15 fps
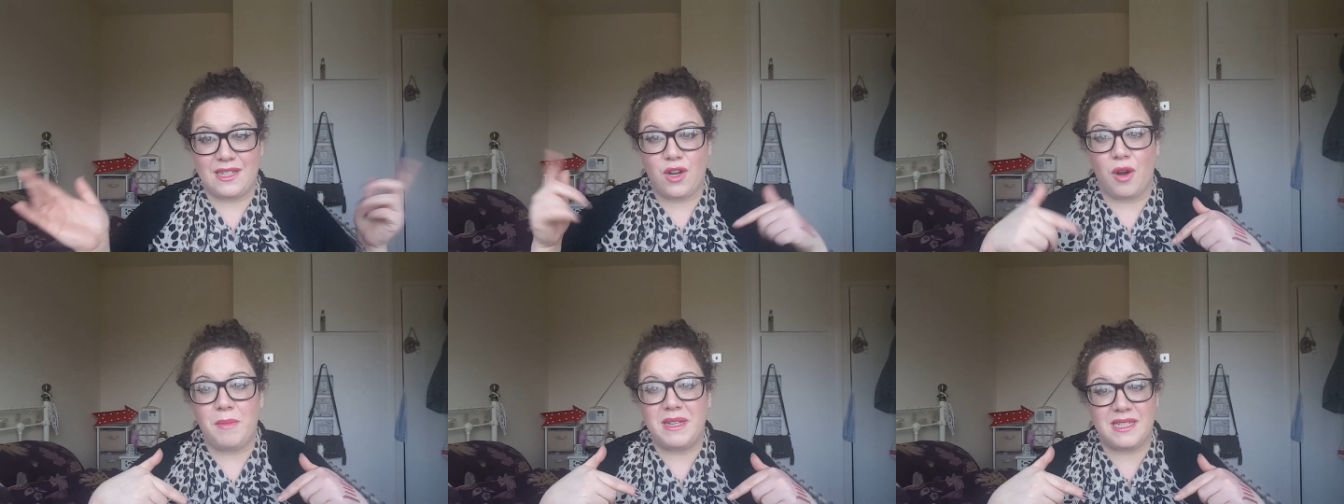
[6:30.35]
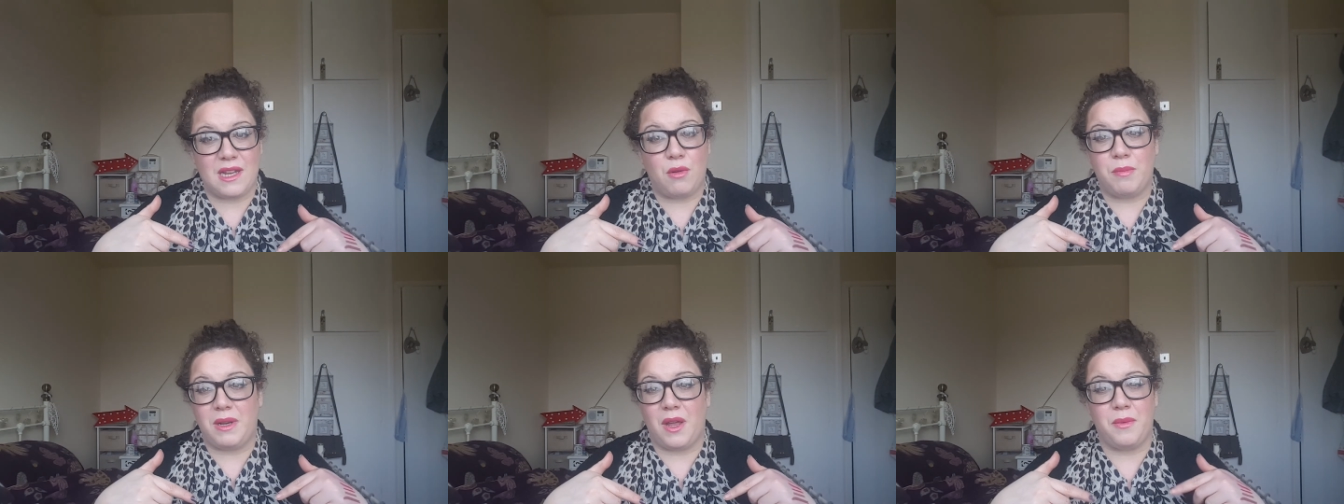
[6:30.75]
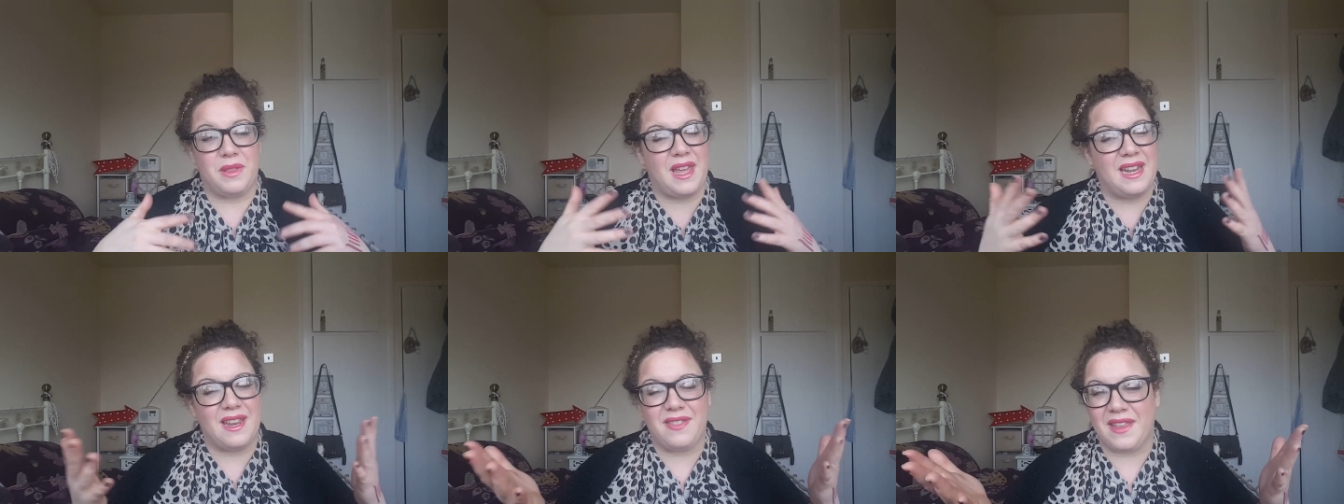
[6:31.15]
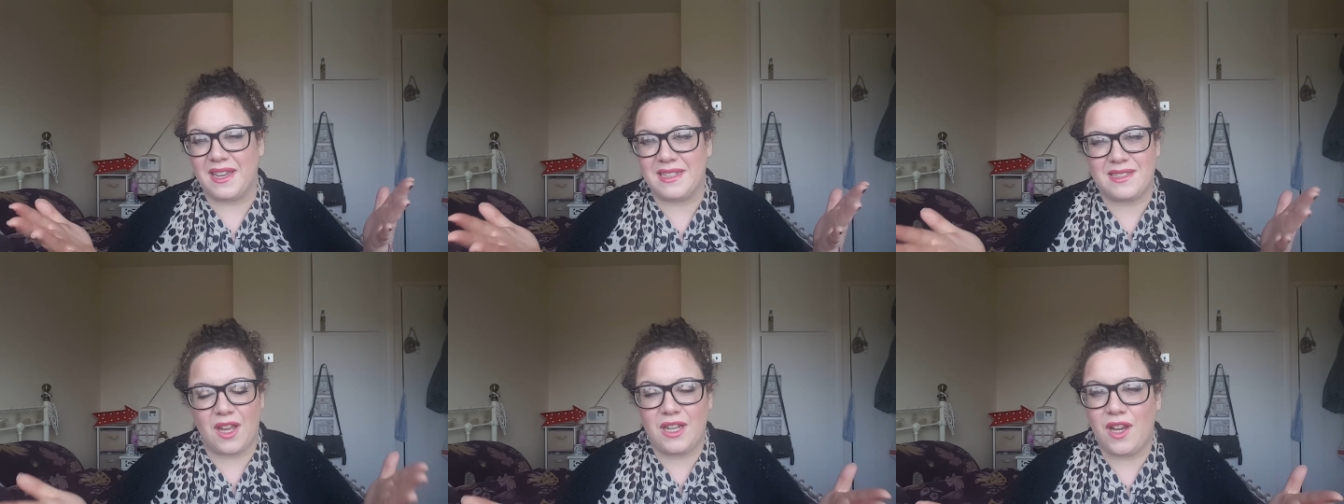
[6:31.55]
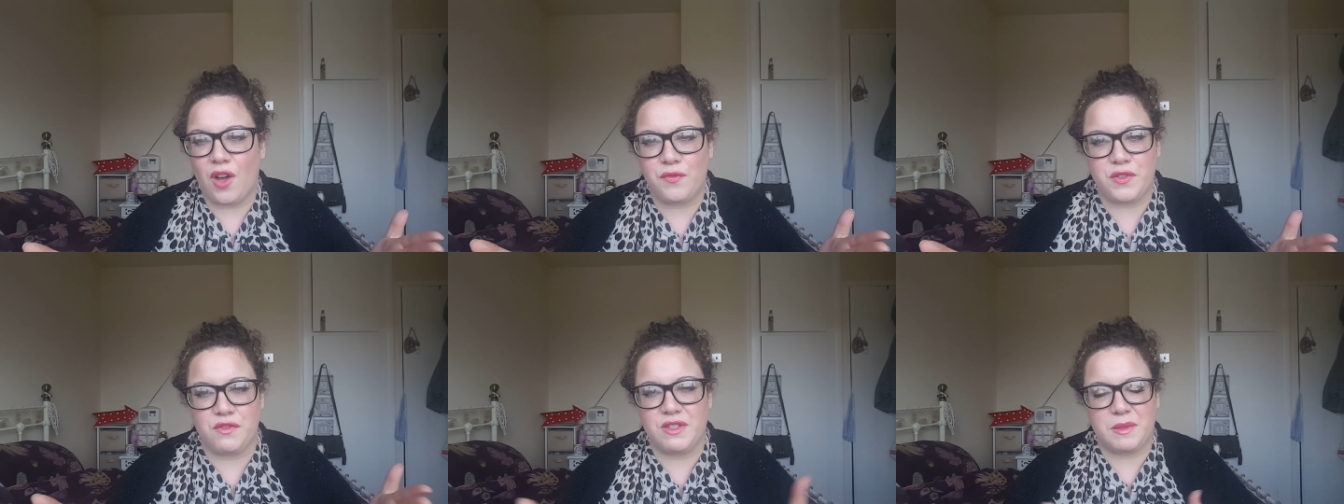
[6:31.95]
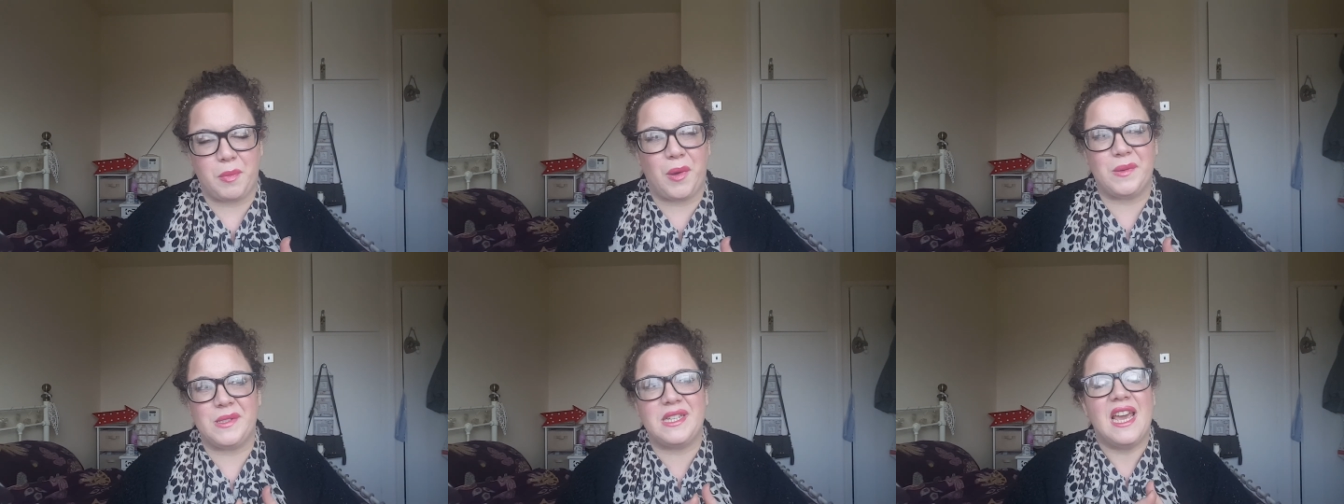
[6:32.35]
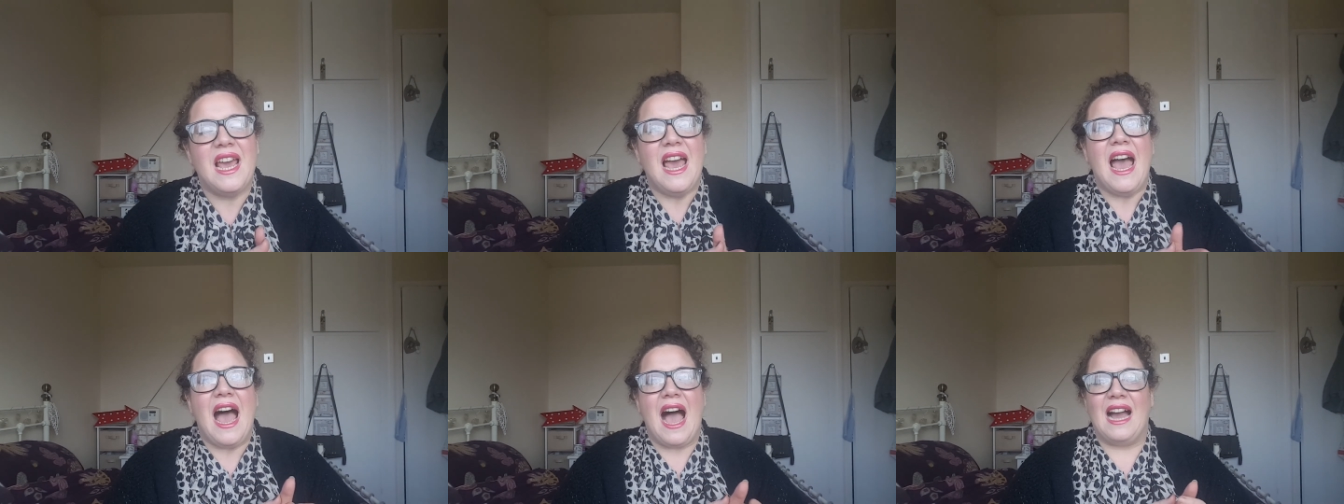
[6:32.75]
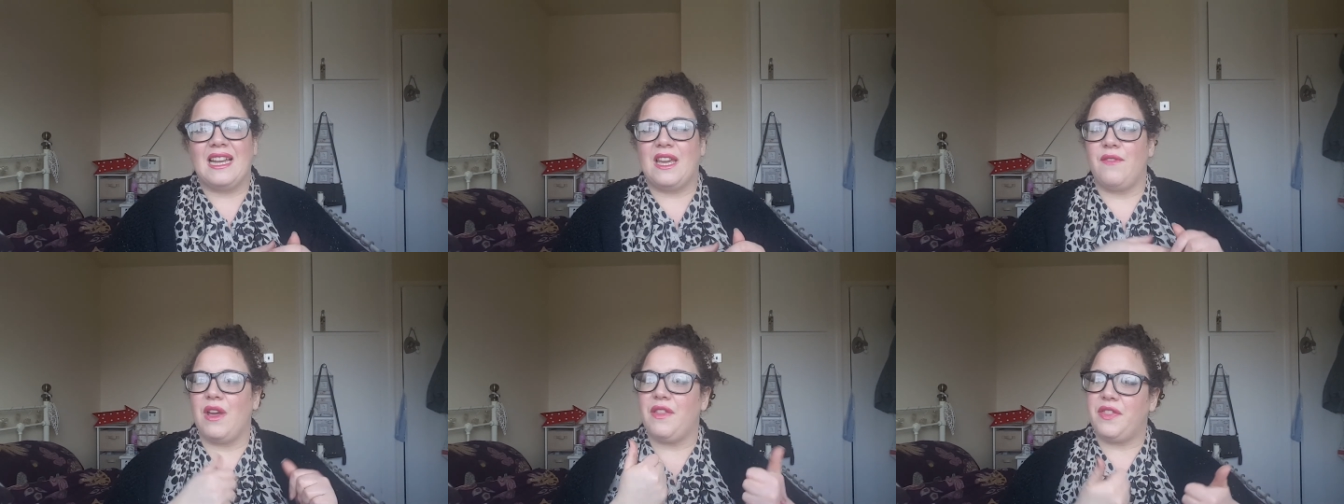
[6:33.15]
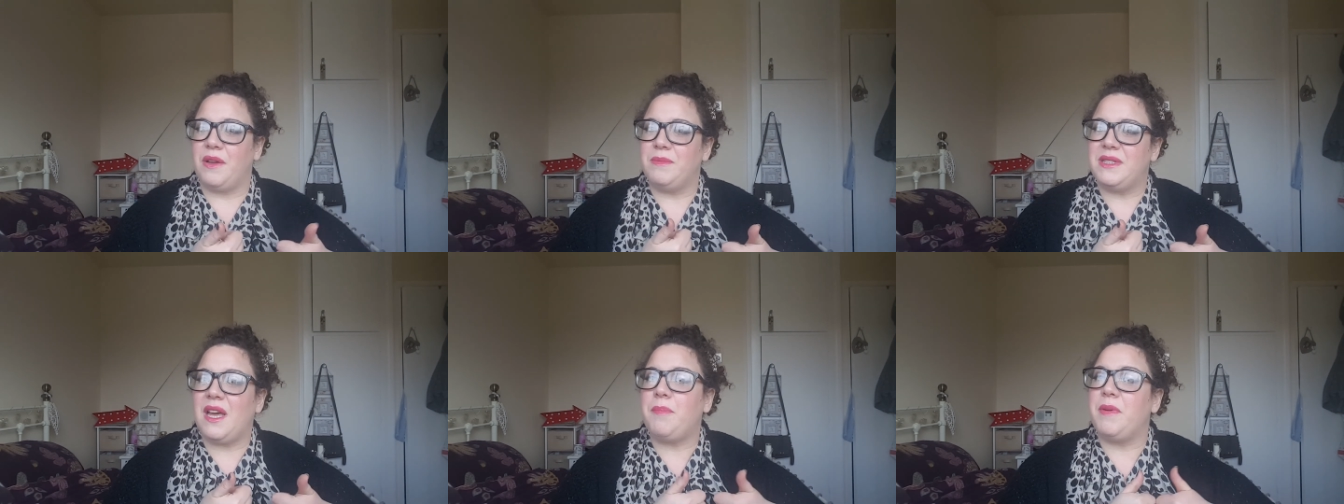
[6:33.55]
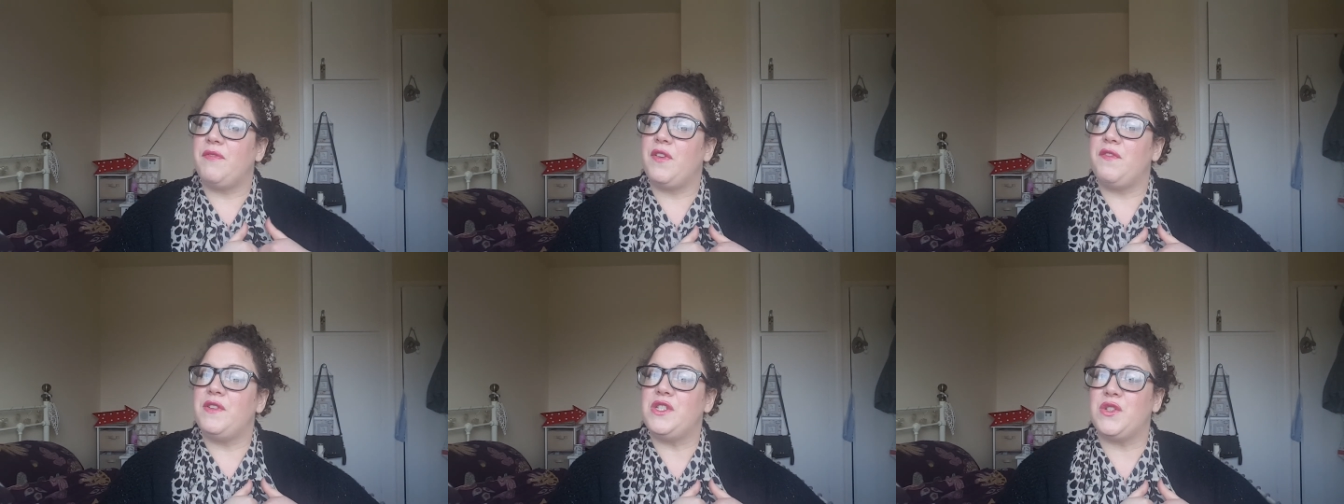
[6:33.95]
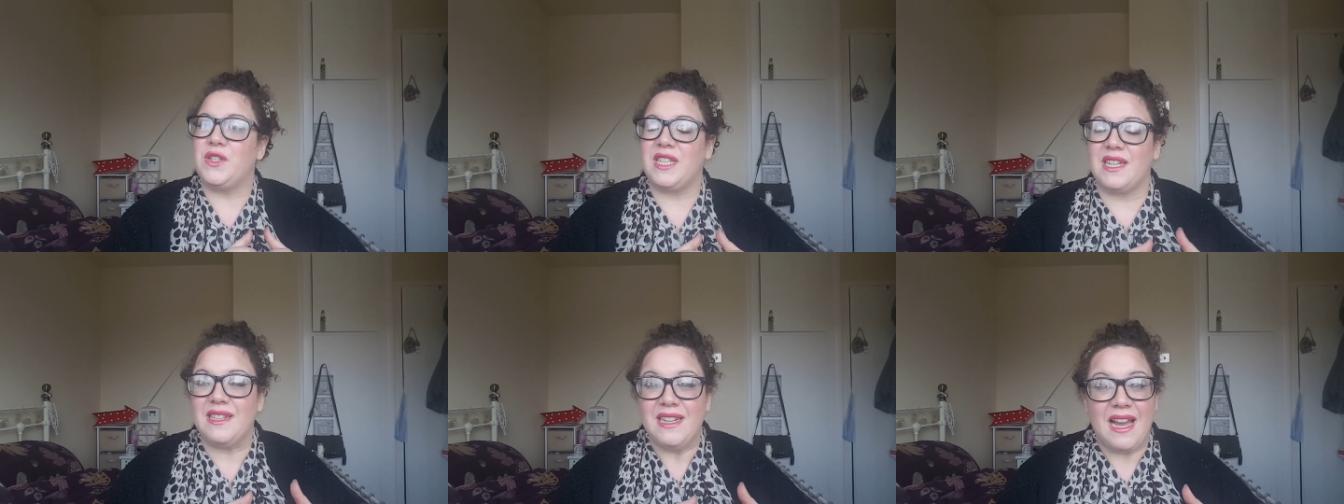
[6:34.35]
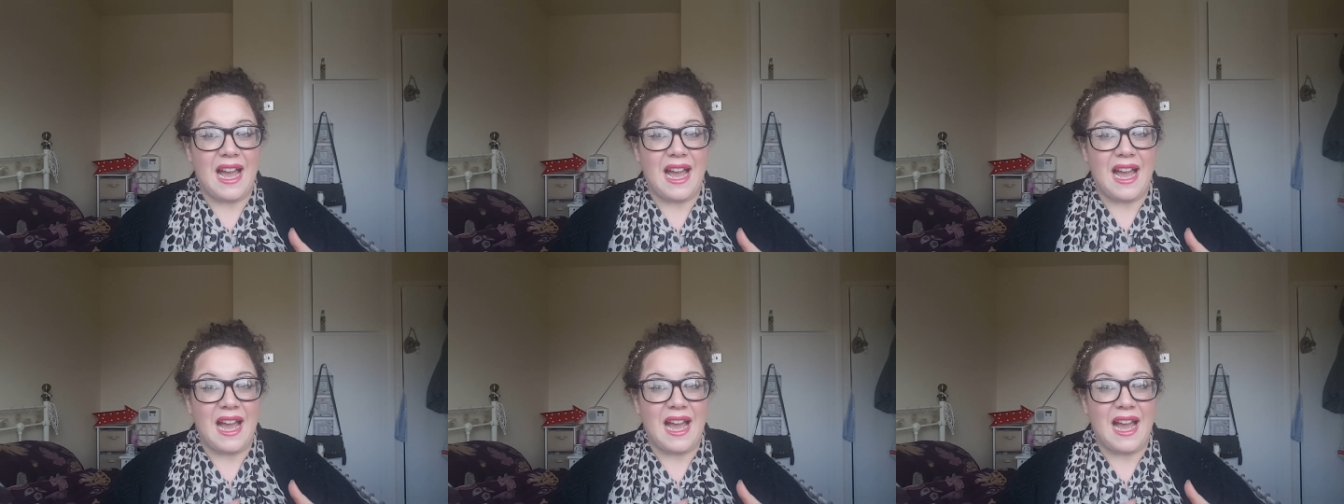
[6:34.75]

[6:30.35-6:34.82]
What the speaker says: Comment down below with anything because I love to respond, and give it a thumbs up if you've enjoyed it.